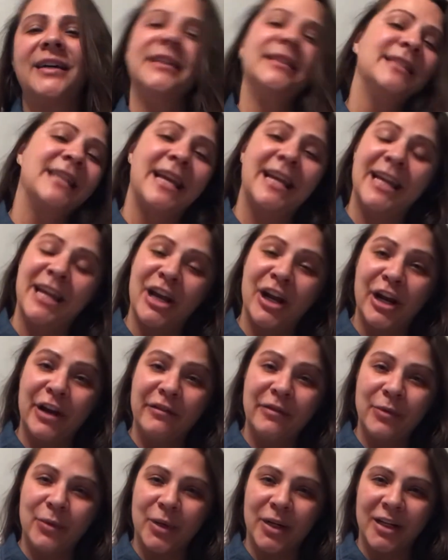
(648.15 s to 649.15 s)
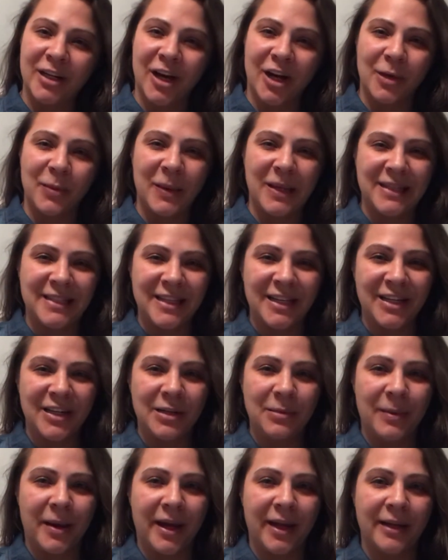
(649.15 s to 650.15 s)
Take care, everyone. God bless and
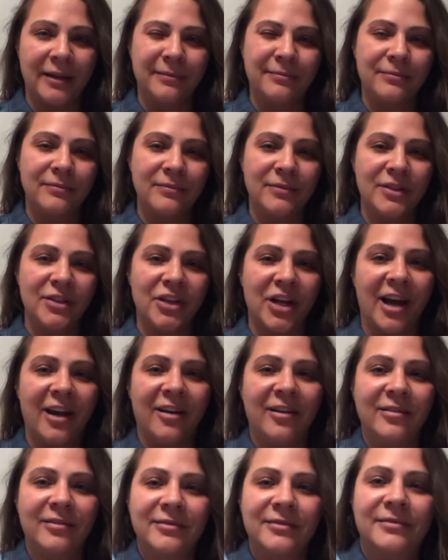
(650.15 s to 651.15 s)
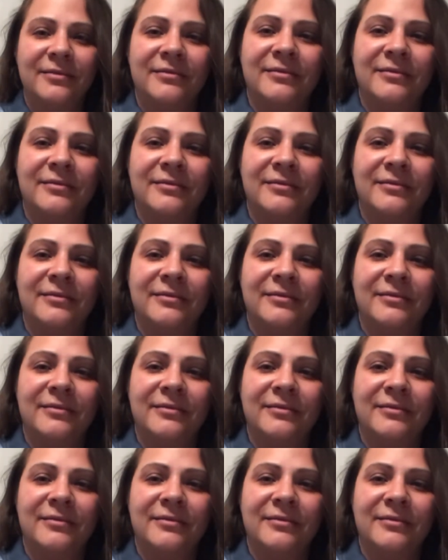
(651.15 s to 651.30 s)
goodbye. Ciao.